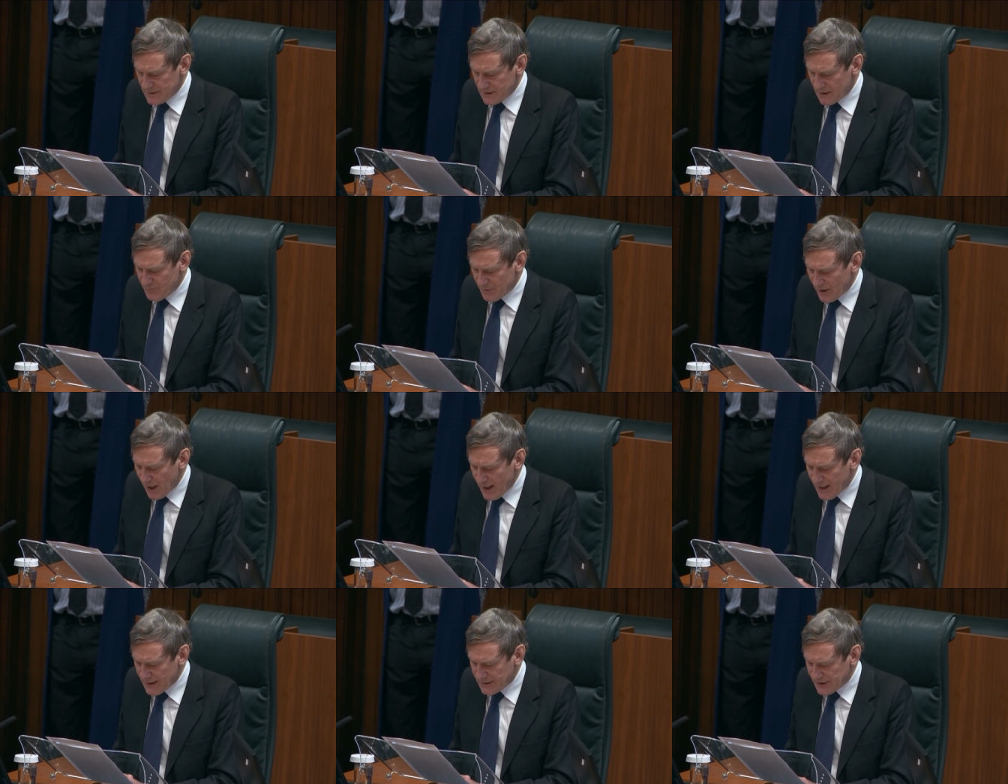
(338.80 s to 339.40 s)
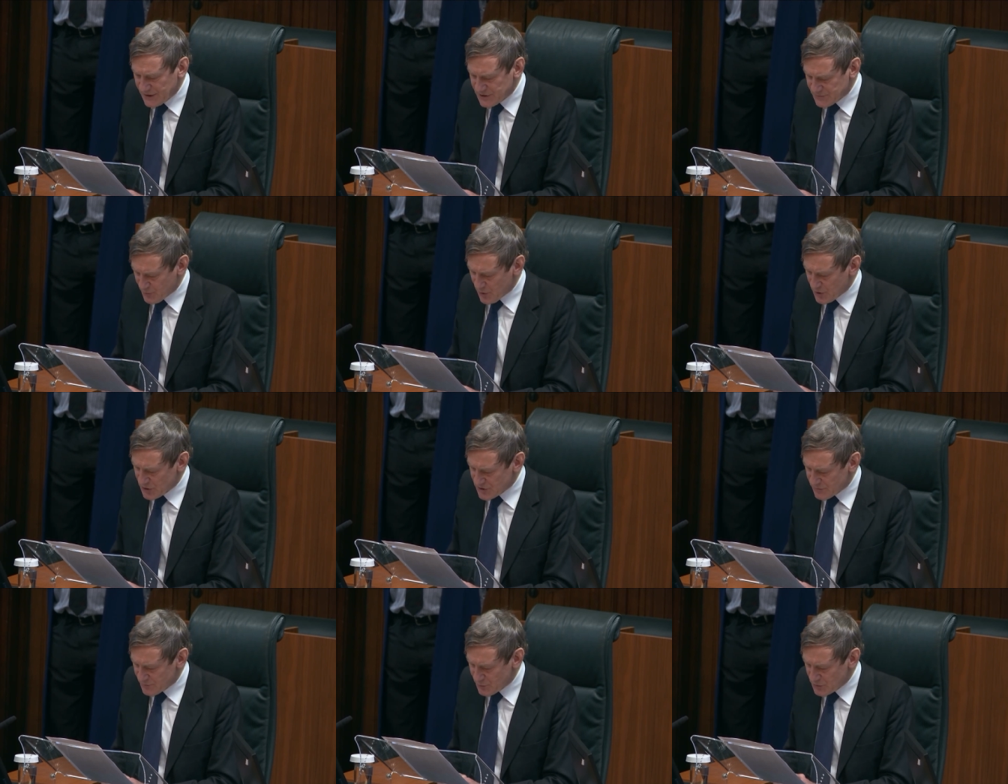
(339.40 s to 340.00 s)
Applying these
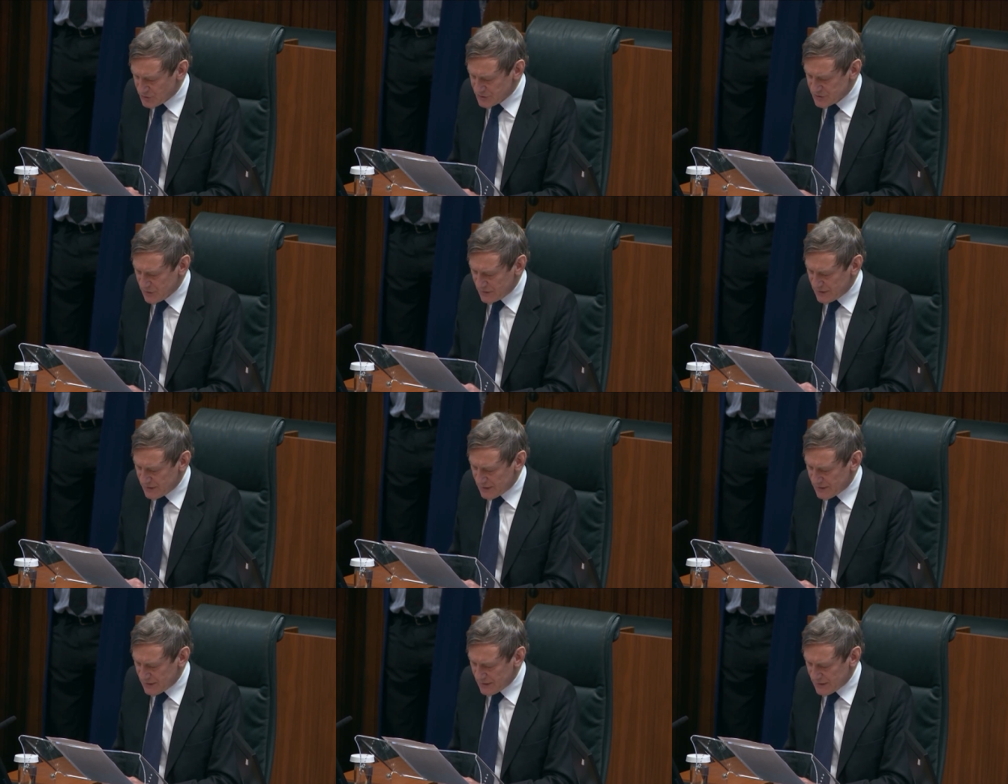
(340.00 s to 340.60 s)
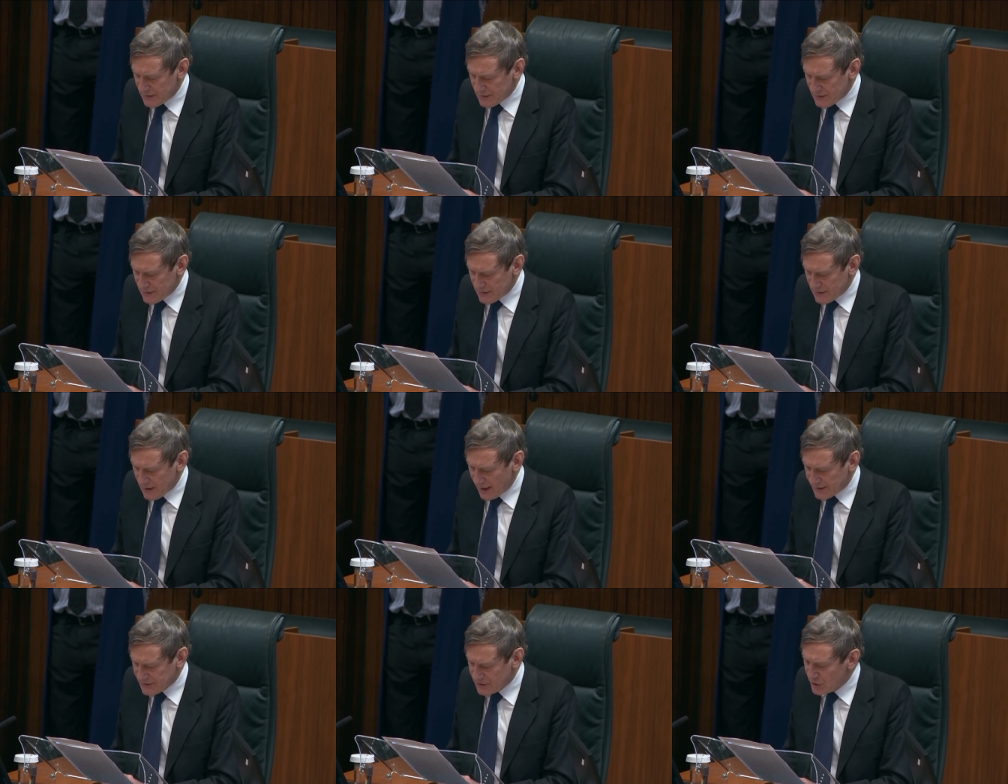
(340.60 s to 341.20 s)
principles,
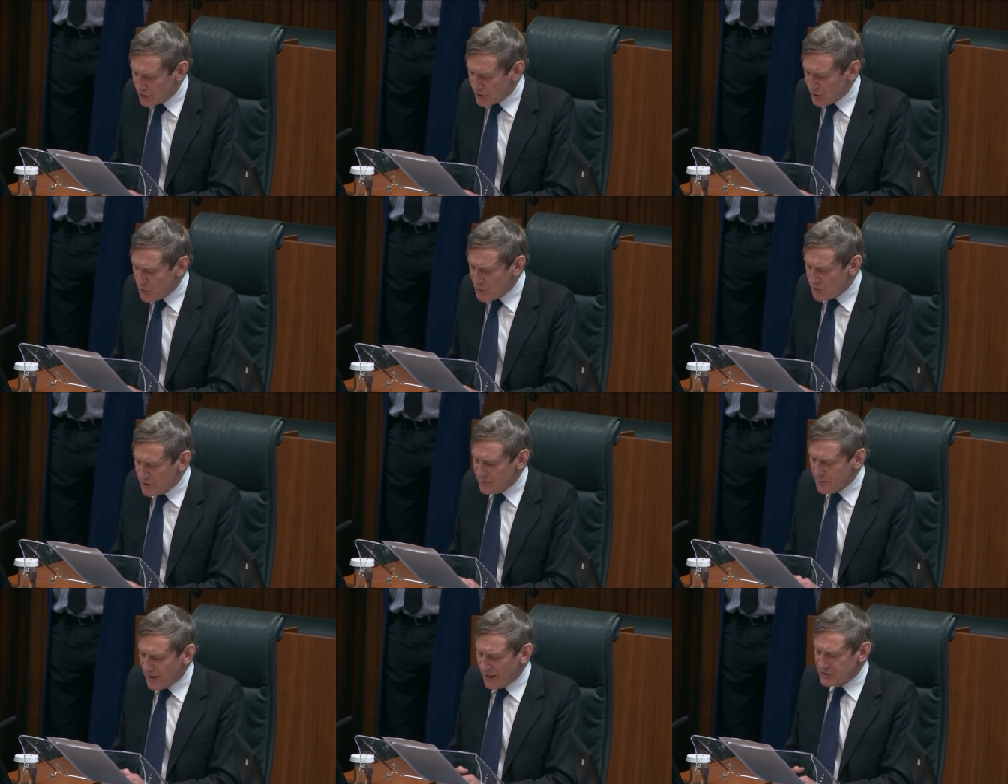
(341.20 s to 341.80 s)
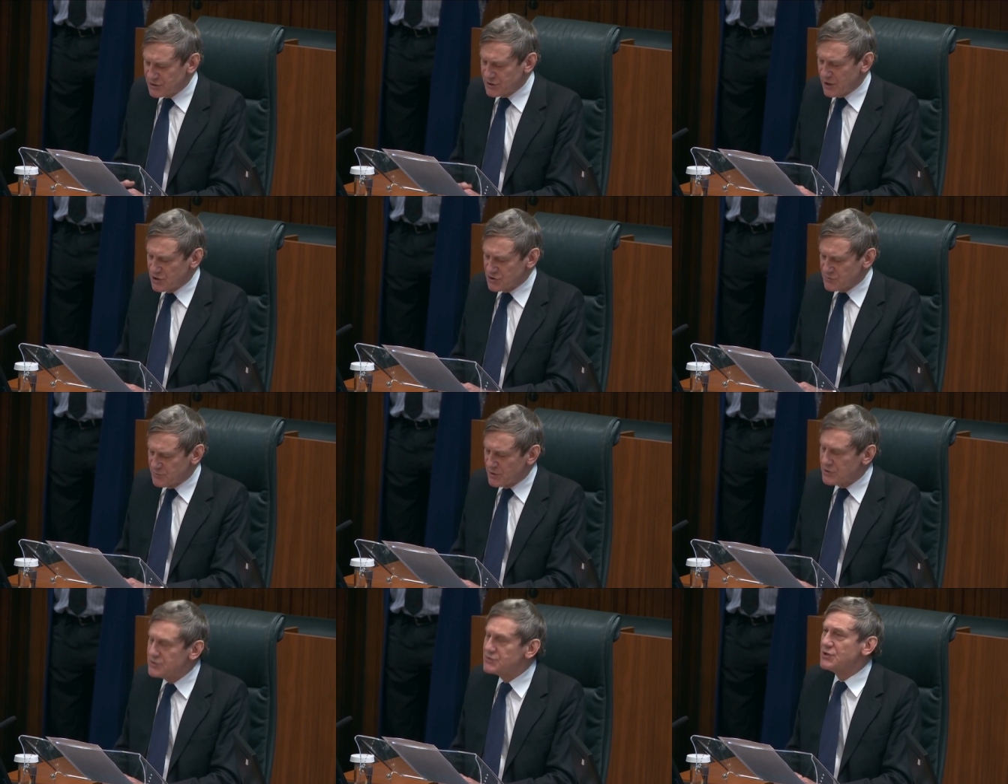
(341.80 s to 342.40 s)
I conclude in my
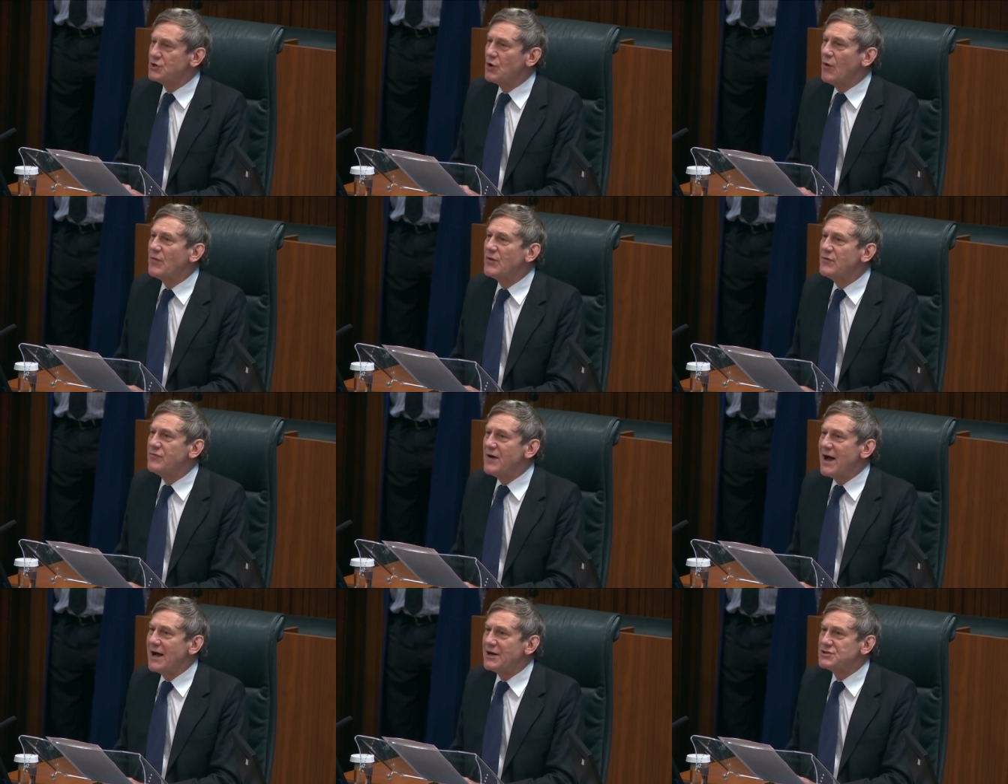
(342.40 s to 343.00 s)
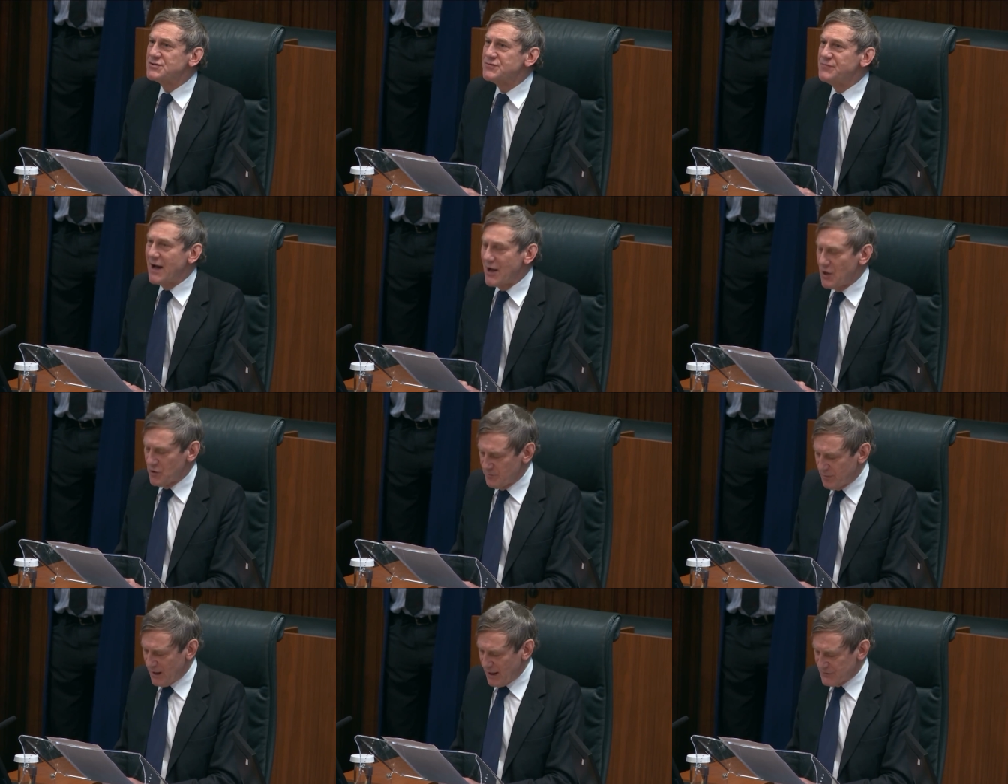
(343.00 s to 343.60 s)
judgment that on the facts
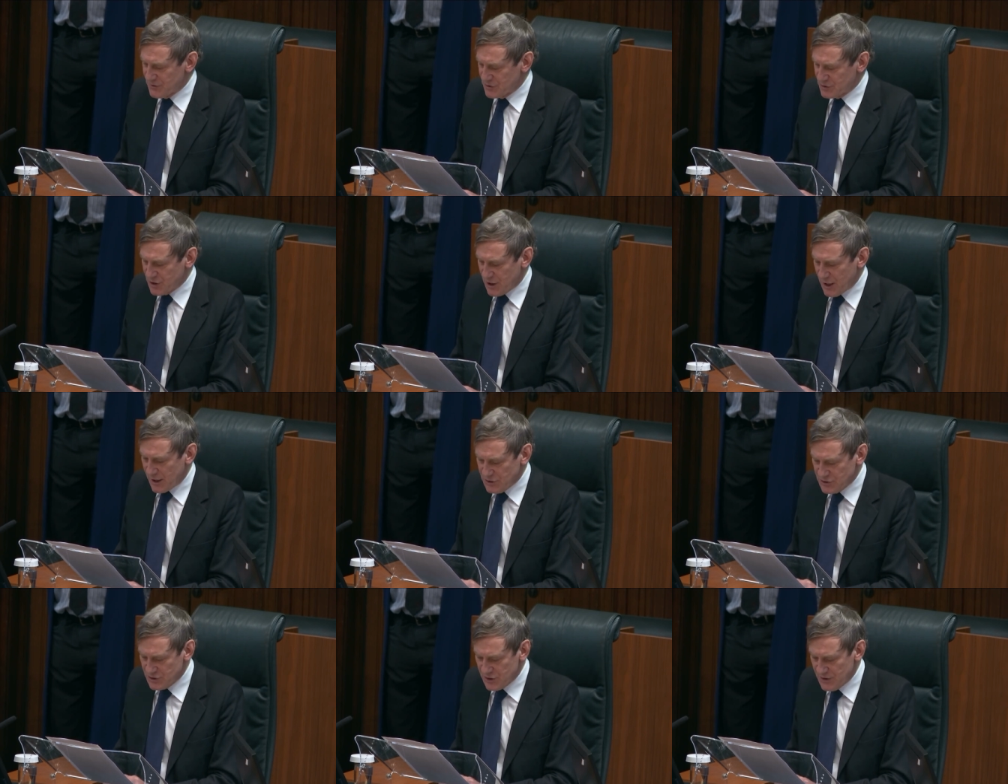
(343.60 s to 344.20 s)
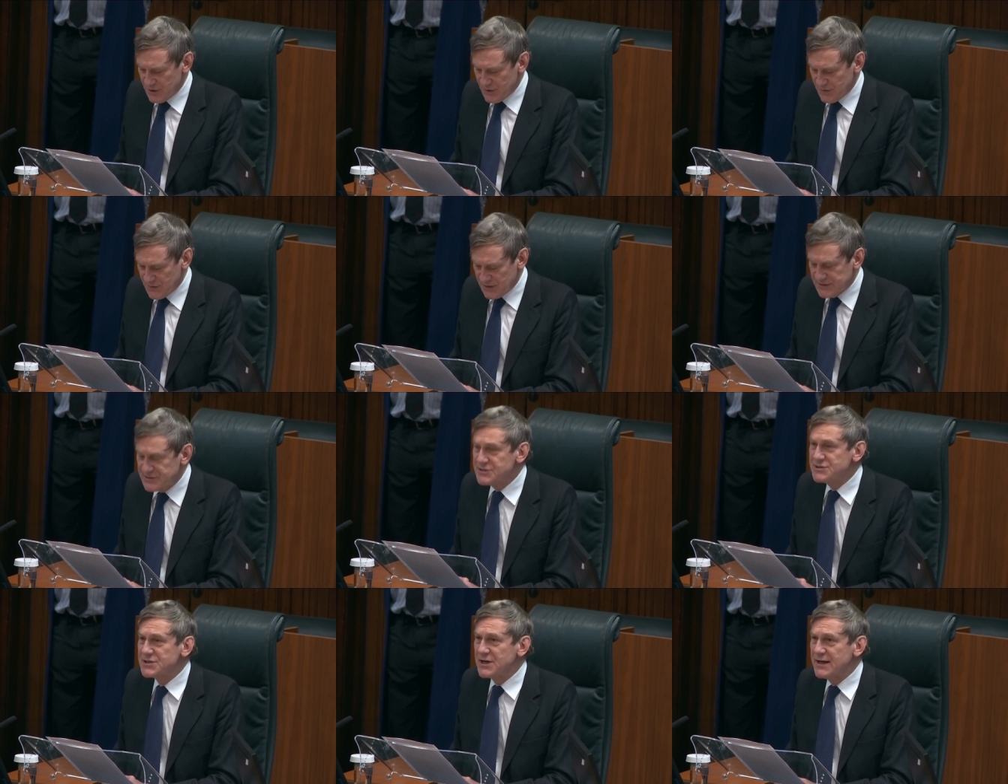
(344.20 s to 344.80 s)
found by the judge,
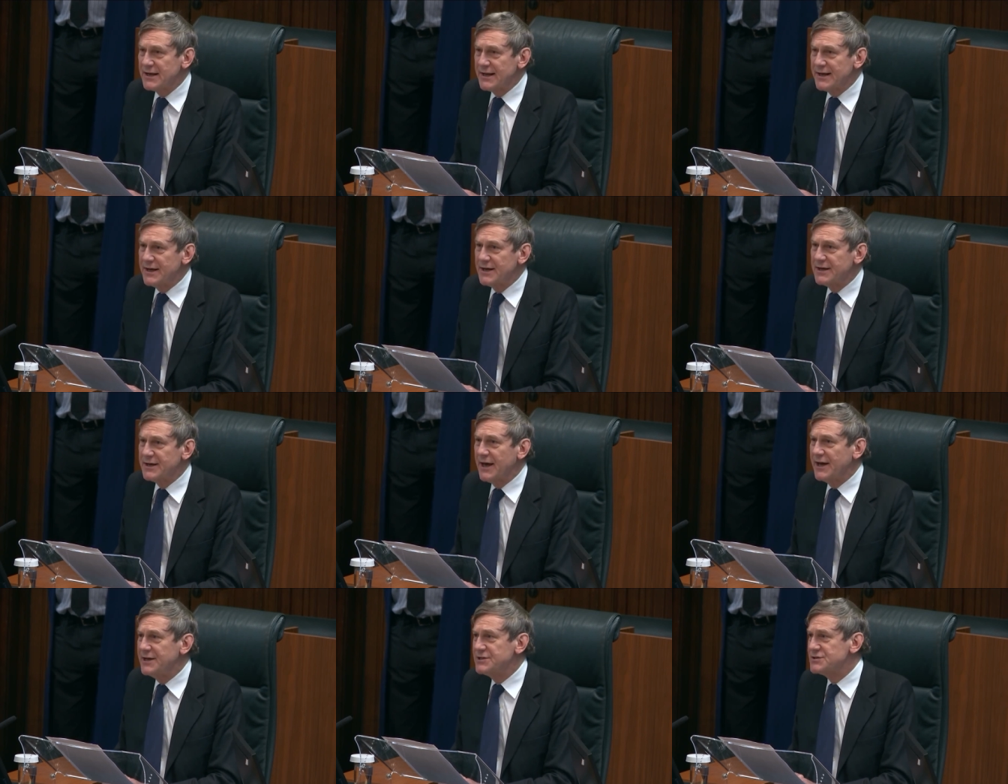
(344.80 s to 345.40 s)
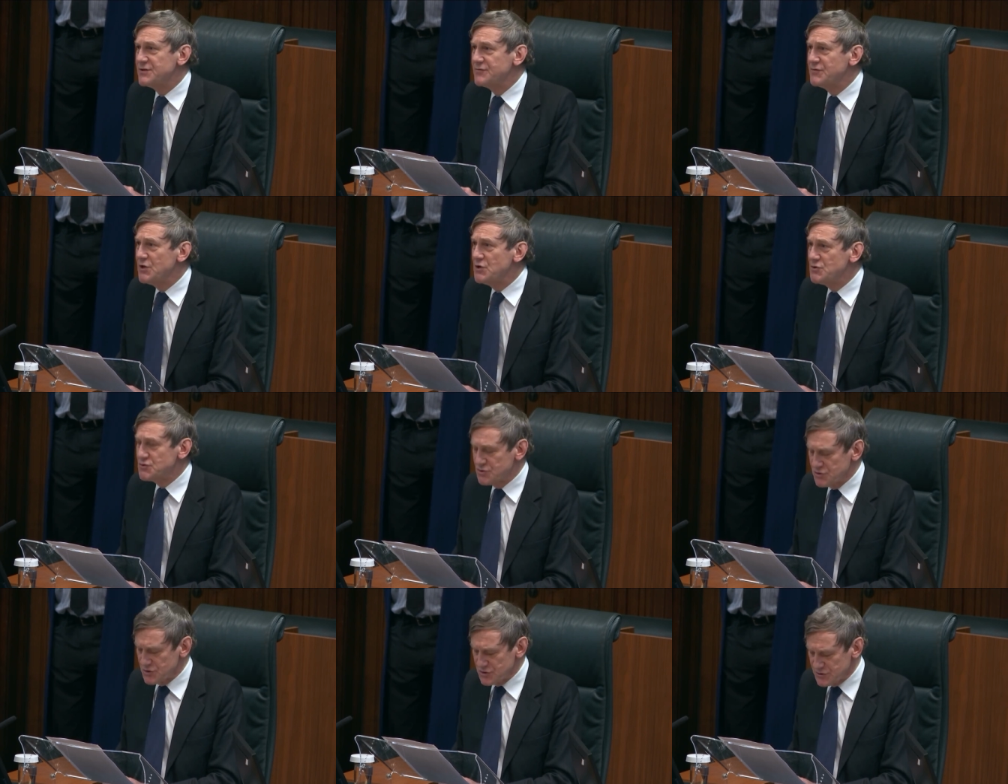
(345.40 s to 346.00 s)
this is a clear case of
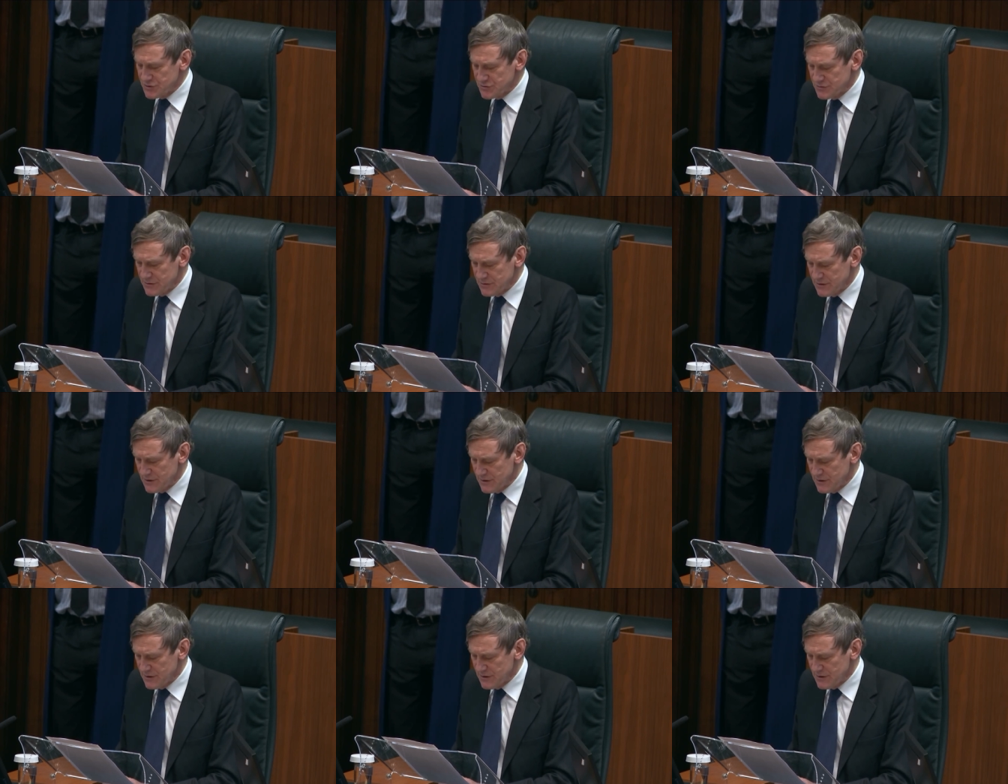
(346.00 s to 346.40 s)
nuisance.